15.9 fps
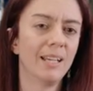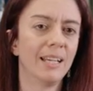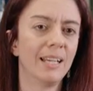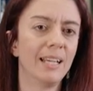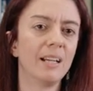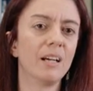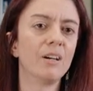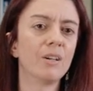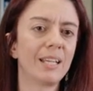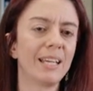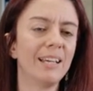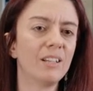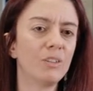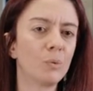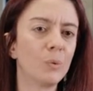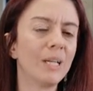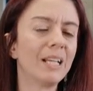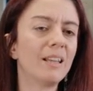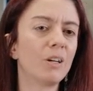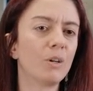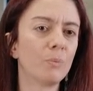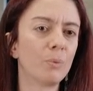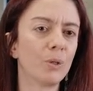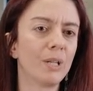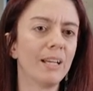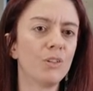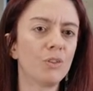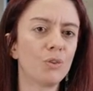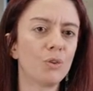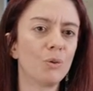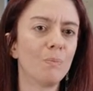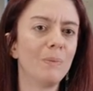In our case, we need the
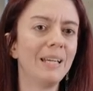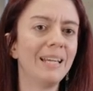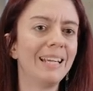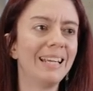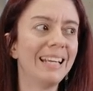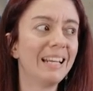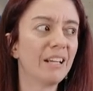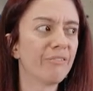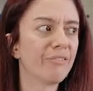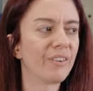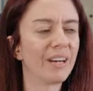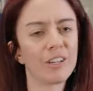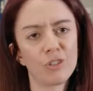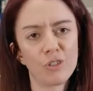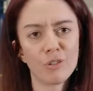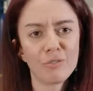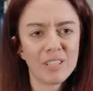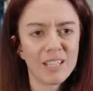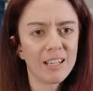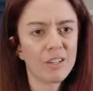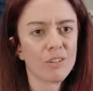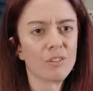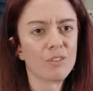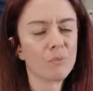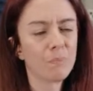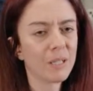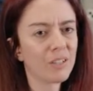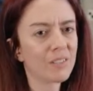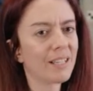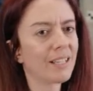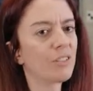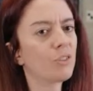computation to be in a fraction of seconds
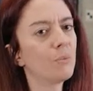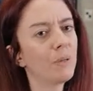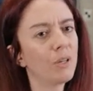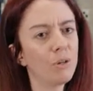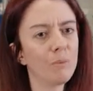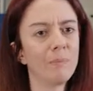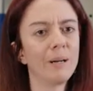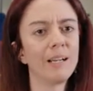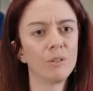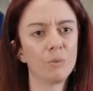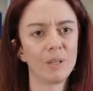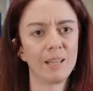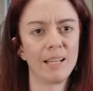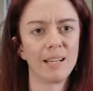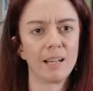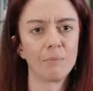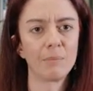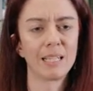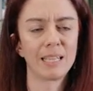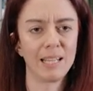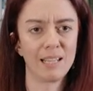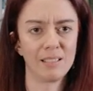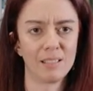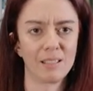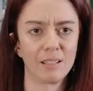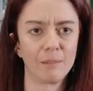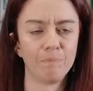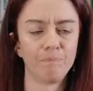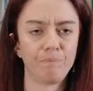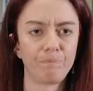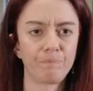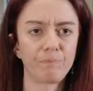because it has to be combined with dynamic testing.
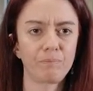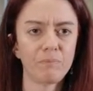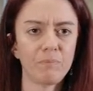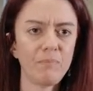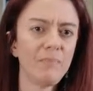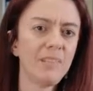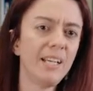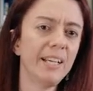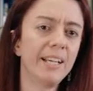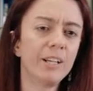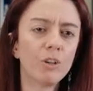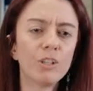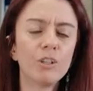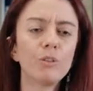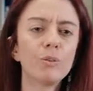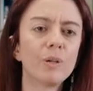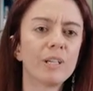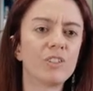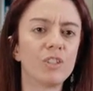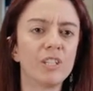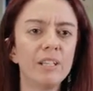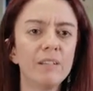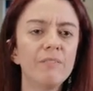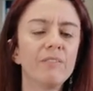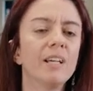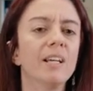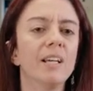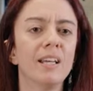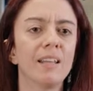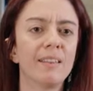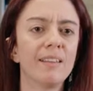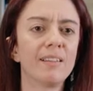In order to achieve
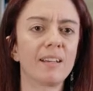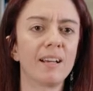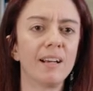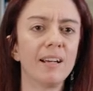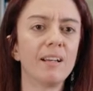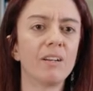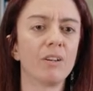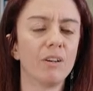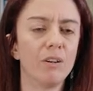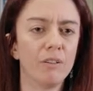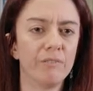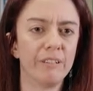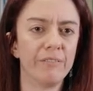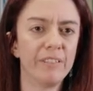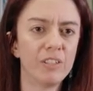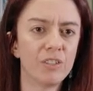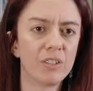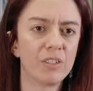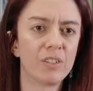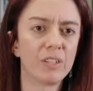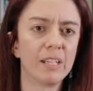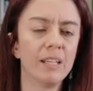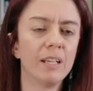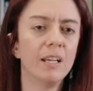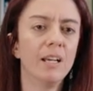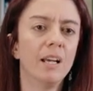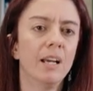this kind of efficiency,